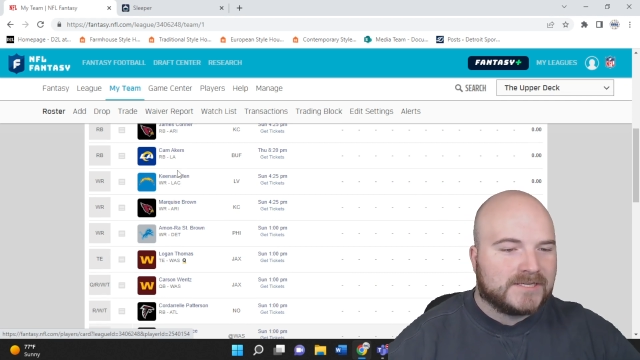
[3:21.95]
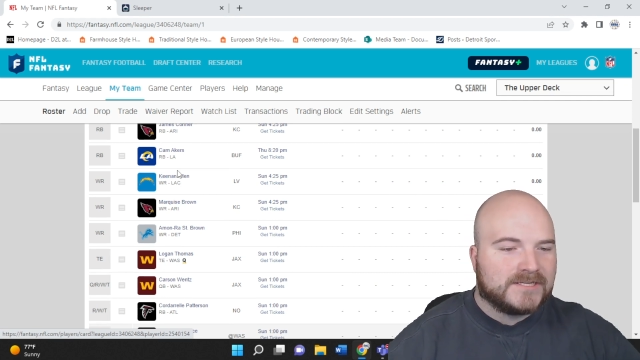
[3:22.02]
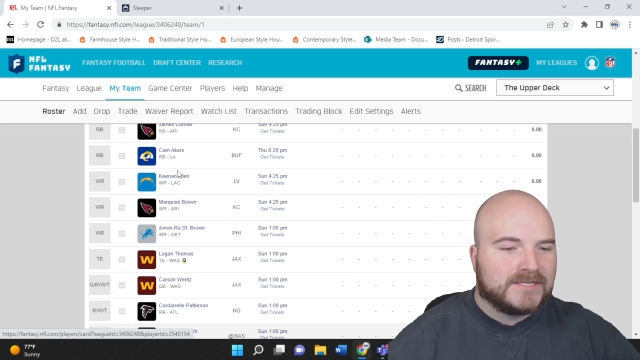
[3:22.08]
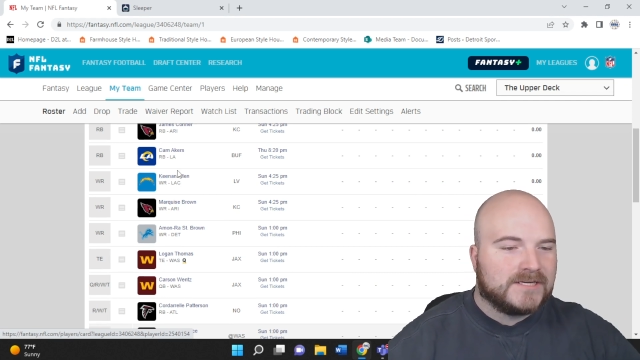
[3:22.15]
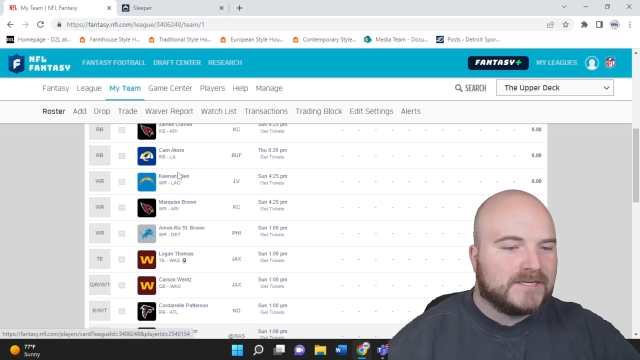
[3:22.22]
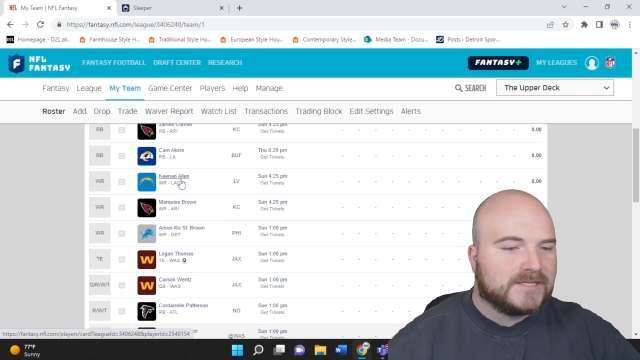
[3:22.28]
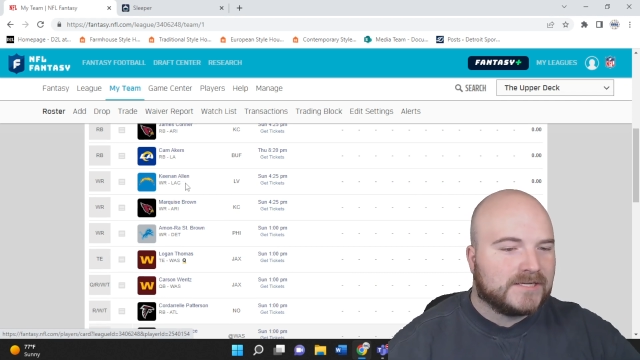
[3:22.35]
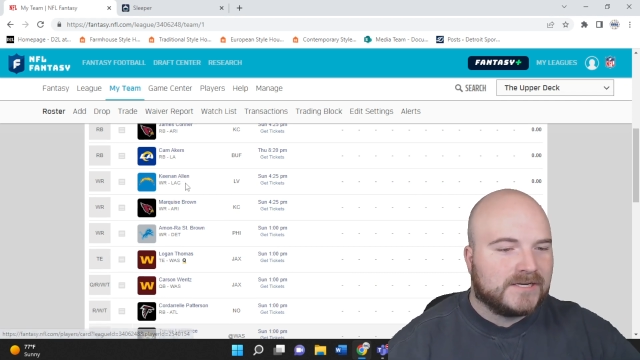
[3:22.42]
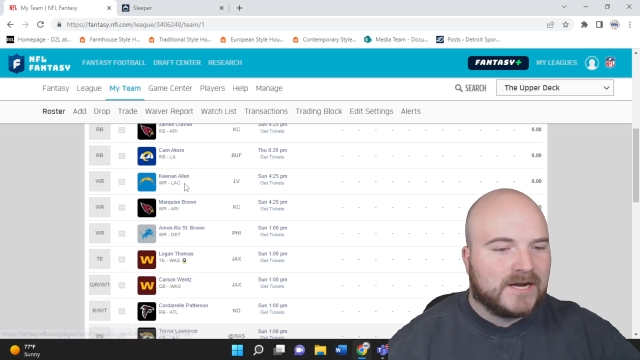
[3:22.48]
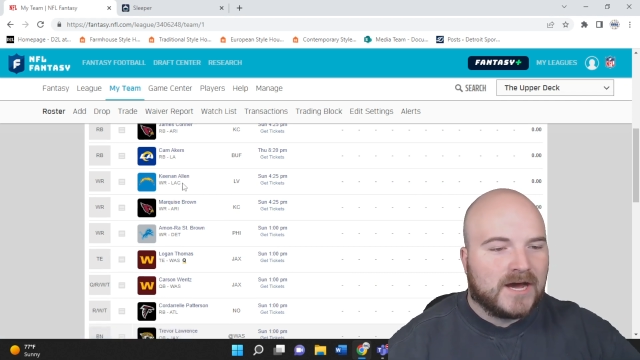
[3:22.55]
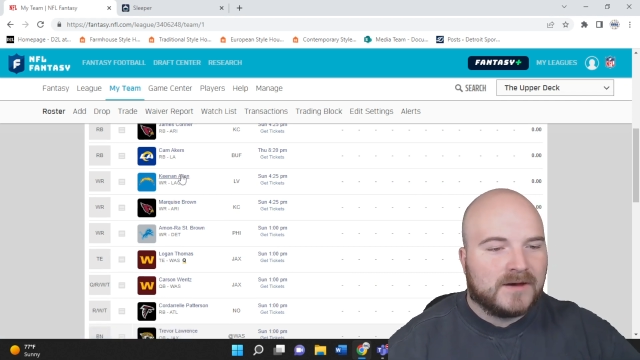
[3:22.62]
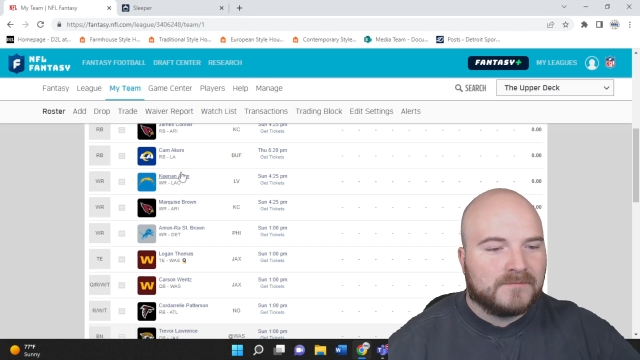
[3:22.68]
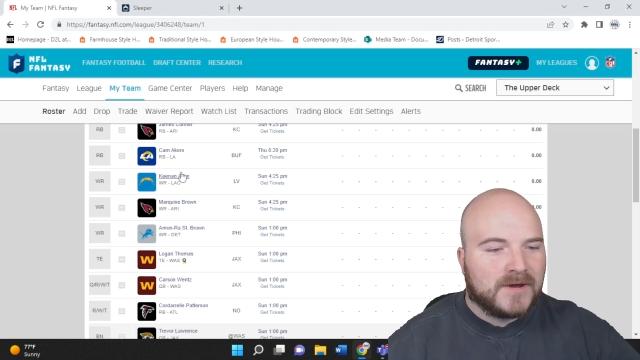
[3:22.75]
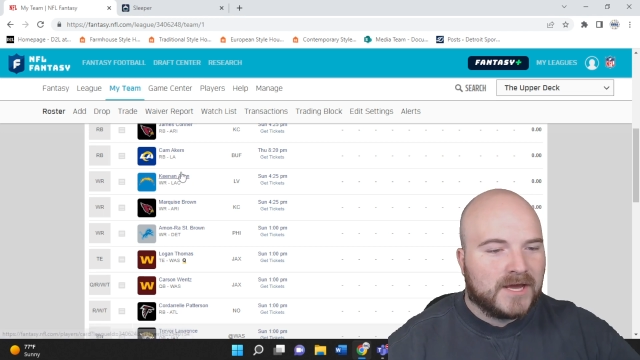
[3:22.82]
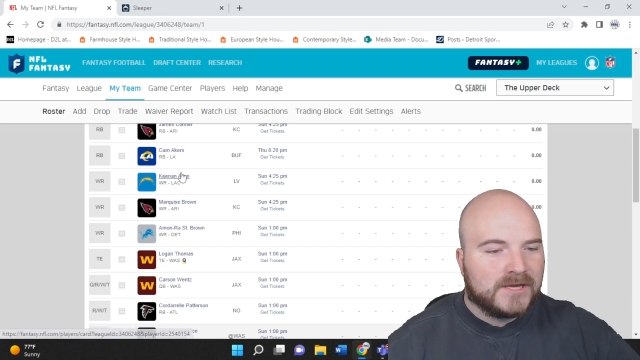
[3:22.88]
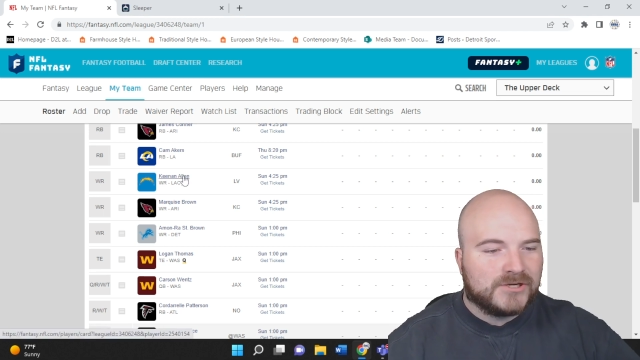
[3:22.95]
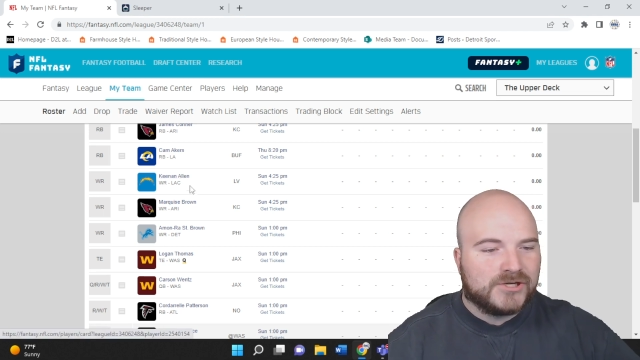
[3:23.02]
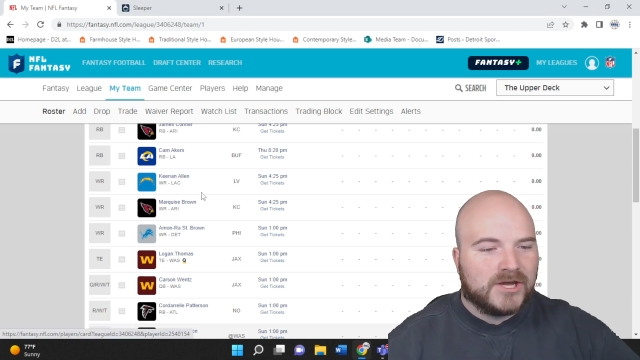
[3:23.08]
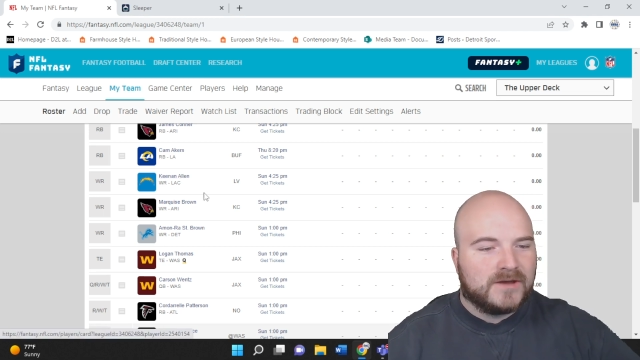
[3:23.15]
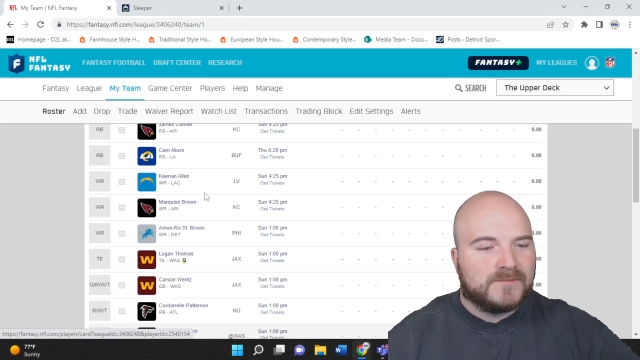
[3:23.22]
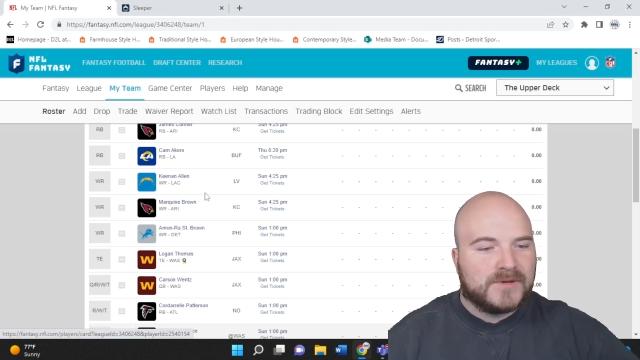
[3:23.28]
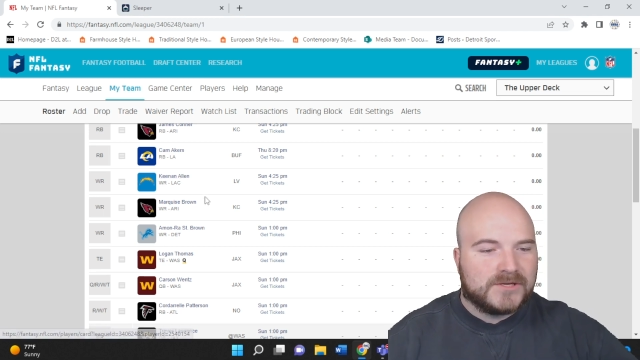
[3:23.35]
season on my
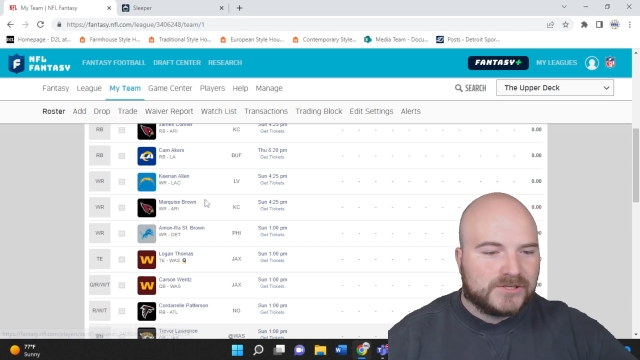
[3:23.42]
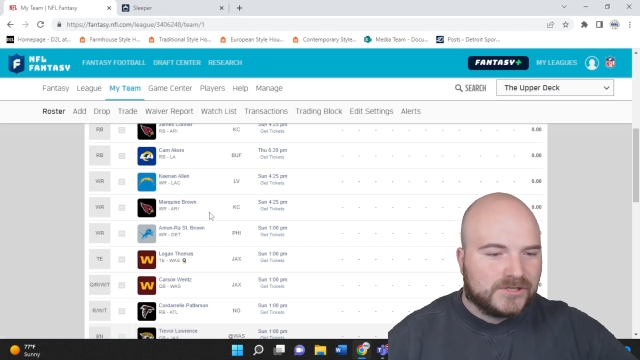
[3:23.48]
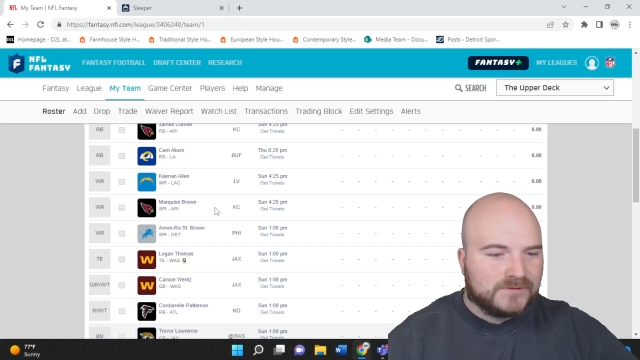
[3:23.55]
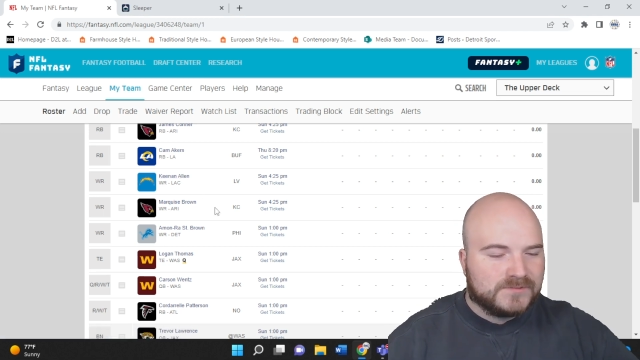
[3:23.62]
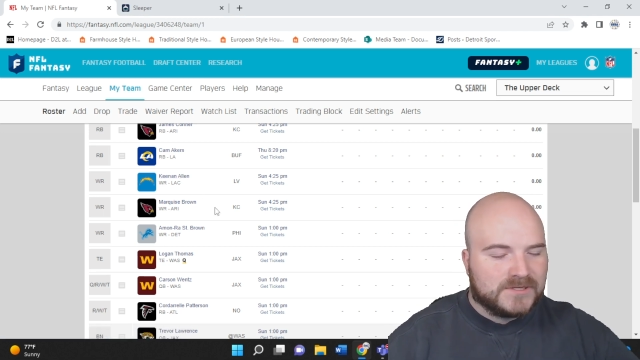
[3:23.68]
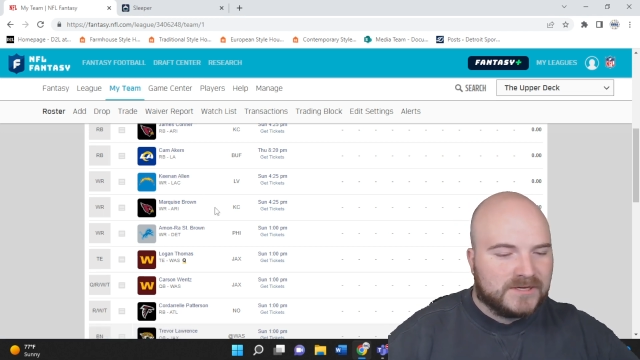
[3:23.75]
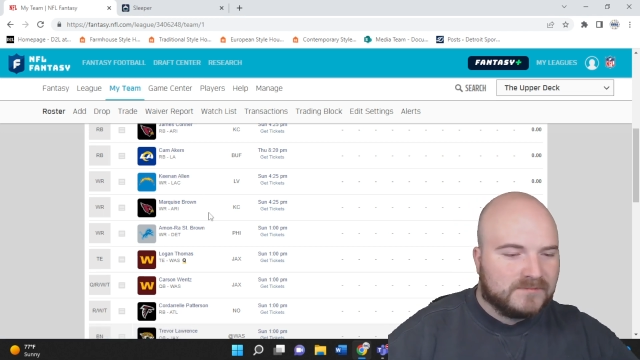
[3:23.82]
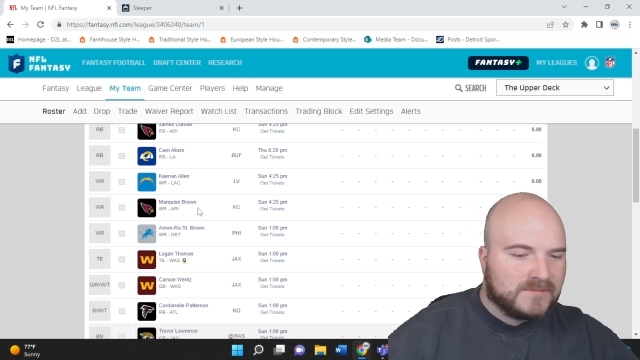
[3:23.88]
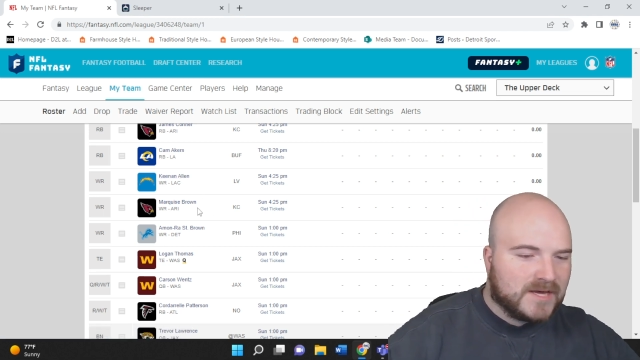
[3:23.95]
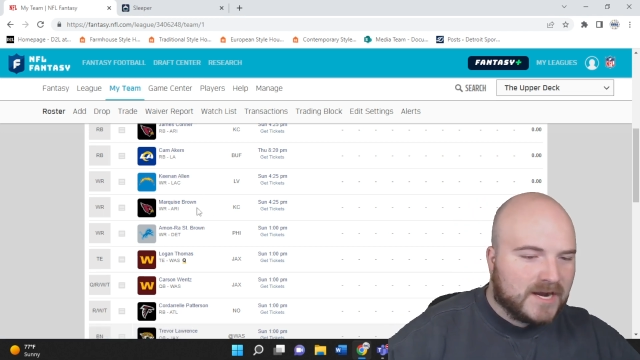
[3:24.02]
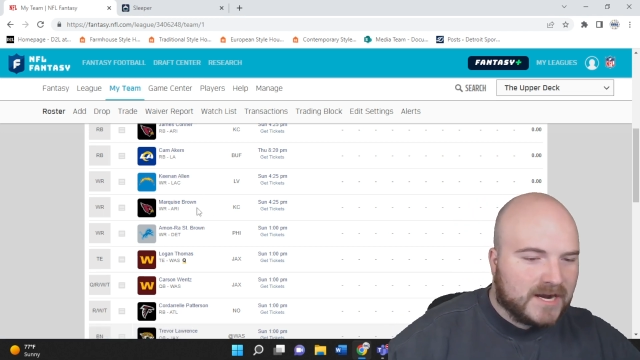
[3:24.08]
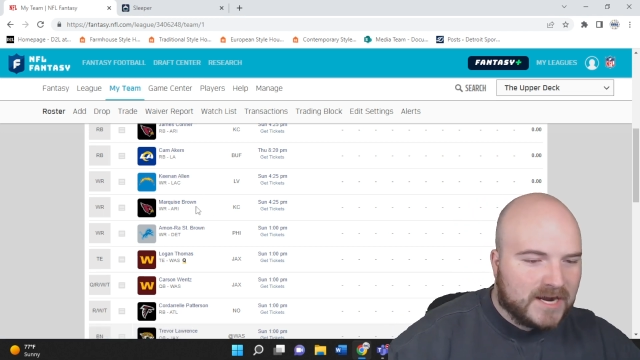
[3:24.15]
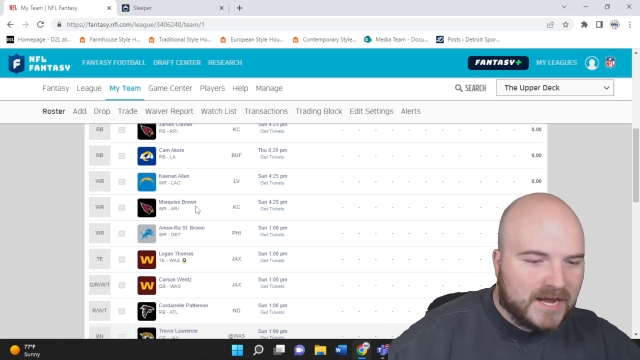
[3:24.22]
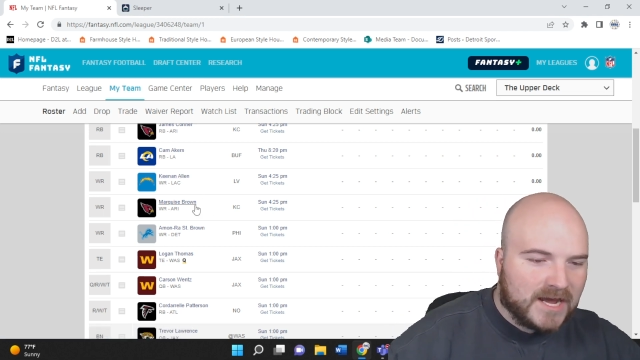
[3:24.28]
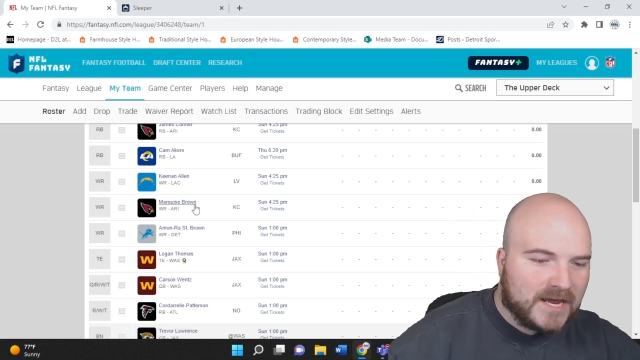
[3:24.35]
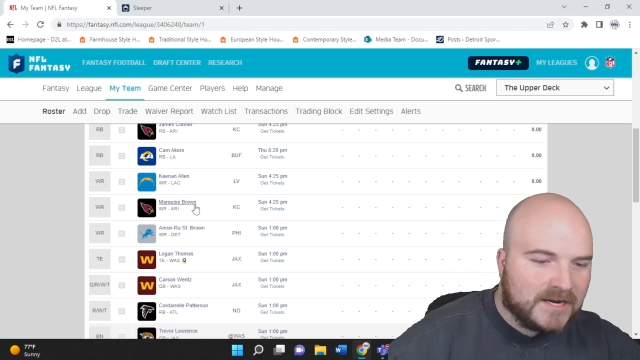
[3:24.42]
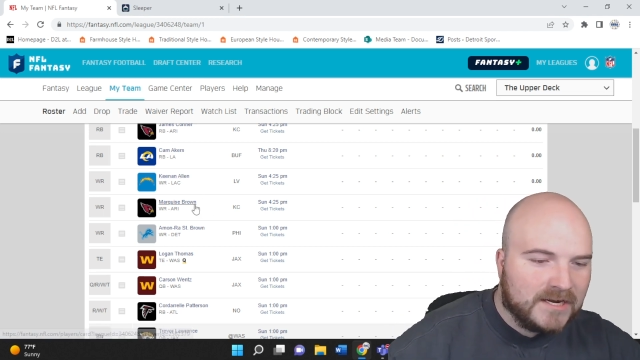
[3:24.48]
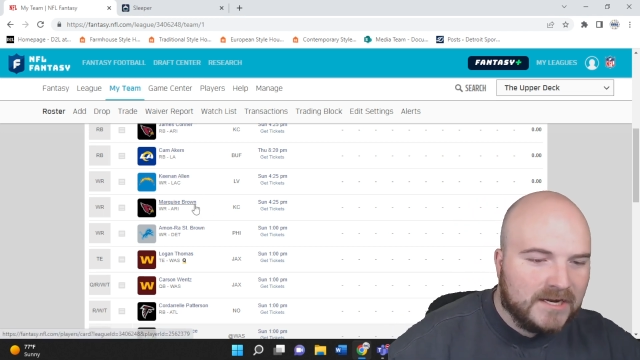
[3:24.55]
championship team that I had.